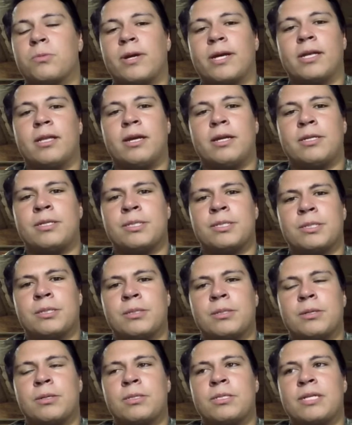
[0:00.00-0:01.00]
regulations in
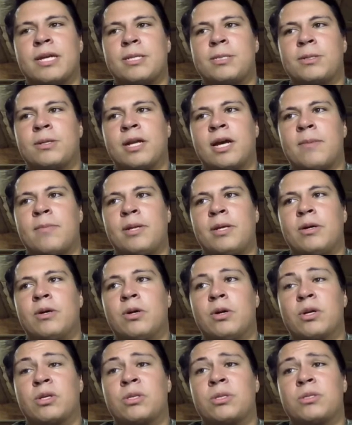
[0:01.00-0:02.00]
certain states on how many
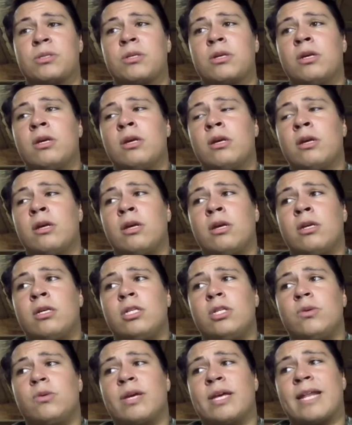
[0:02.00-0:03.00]
hooks
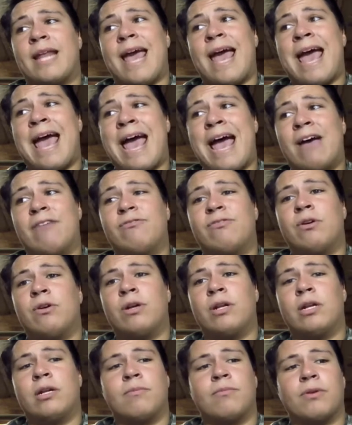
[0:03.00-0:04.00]
you can have
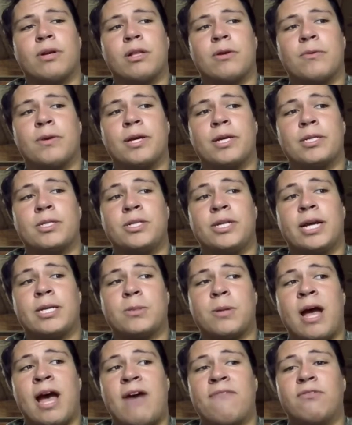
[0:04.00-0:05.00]
on an umbrella rig, so you guys
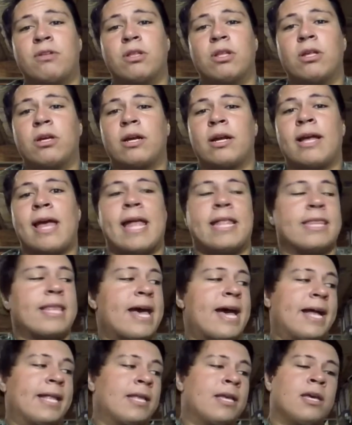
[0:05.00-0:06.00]
will have to look at
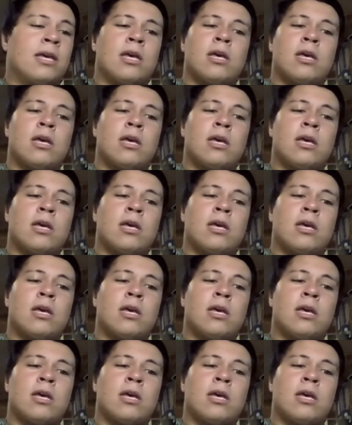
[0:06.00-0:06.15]
that